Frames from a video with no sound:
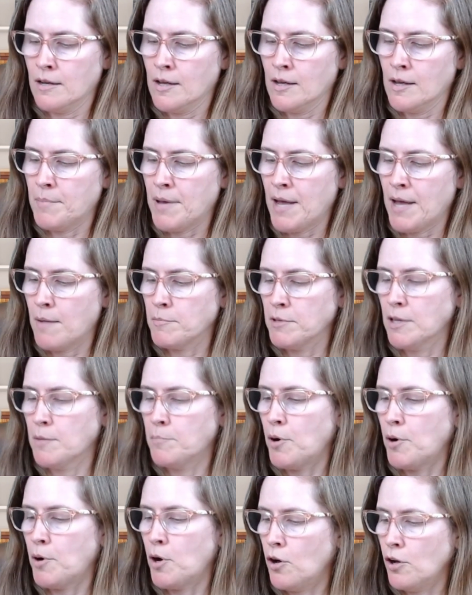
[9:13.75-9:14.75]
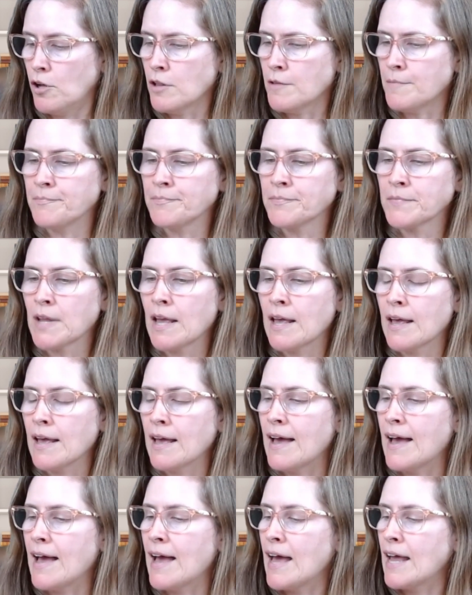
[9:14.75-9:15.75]
Pamela Paul.
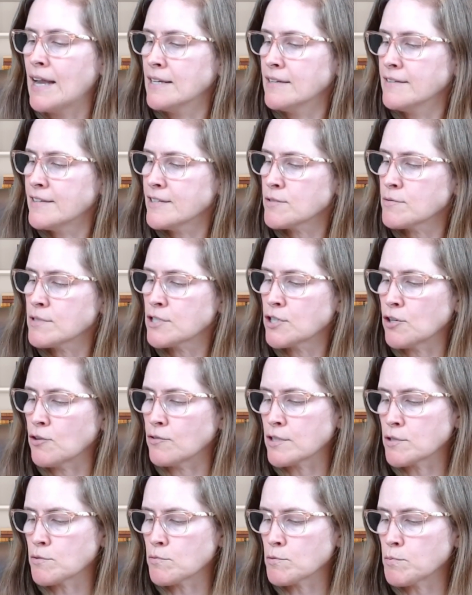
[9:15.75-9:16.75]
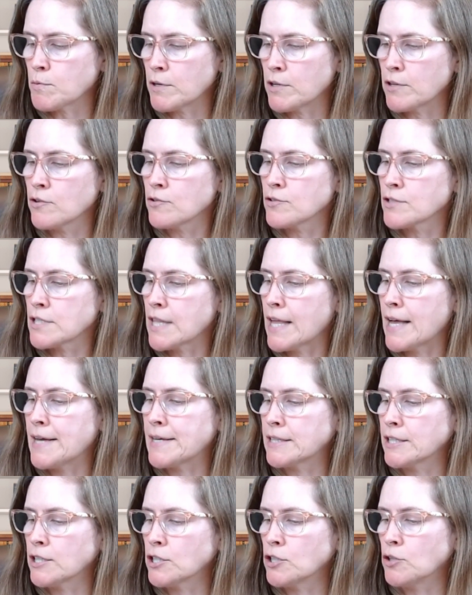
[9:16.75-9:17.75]
And this was cute. This was one of those like
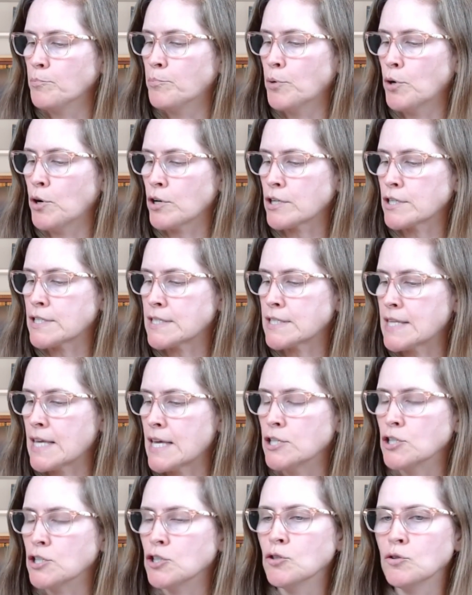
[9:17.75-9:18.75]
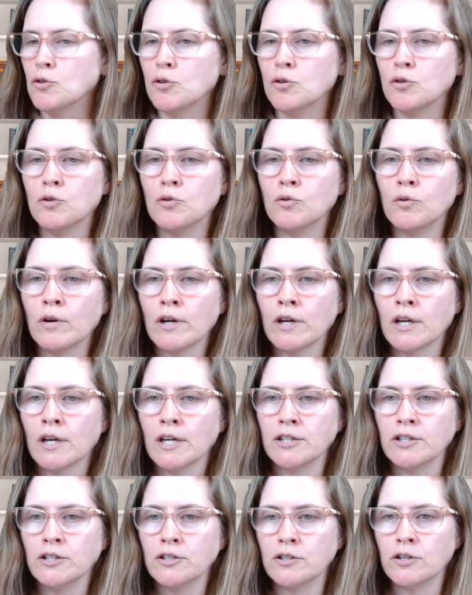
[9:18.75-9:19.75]
little books that you
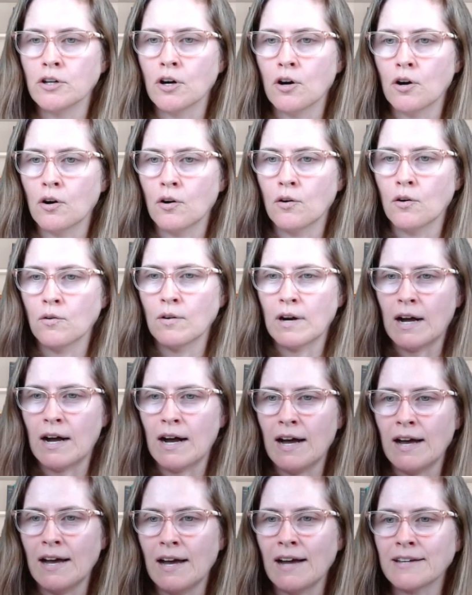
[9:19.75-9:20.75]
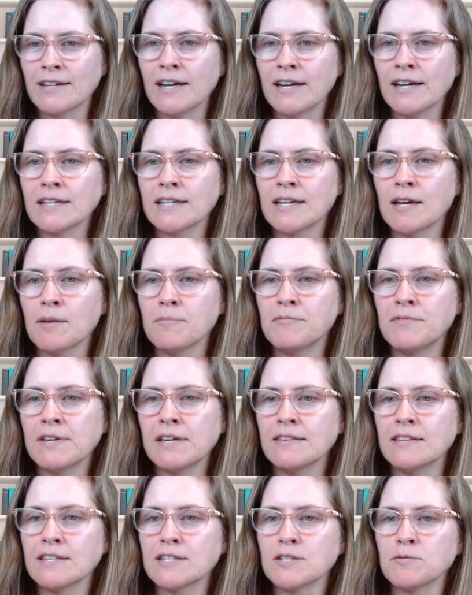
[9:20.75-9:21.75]
know, I kind of kept
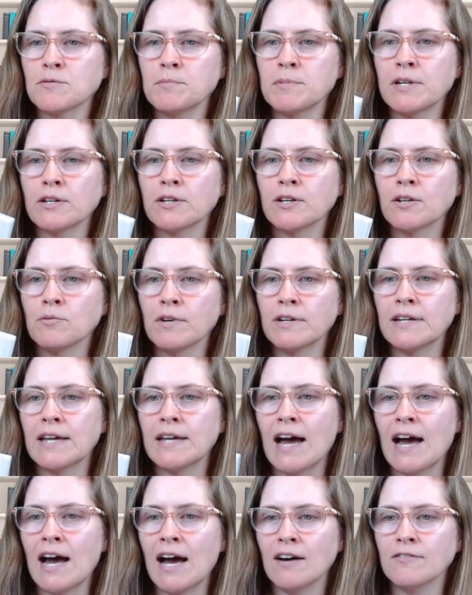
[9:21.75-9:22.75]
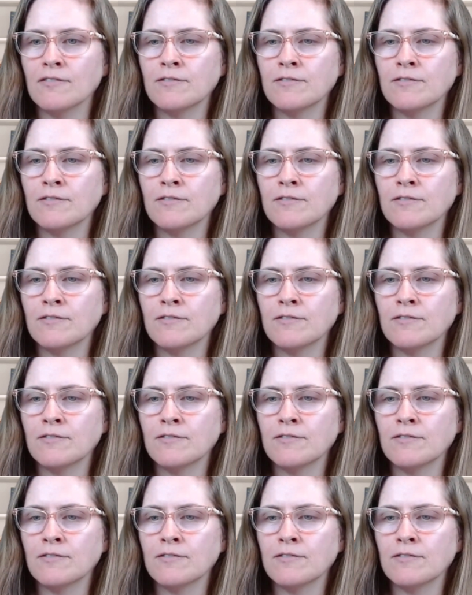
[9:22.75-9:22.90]
thinking this would be a good one to have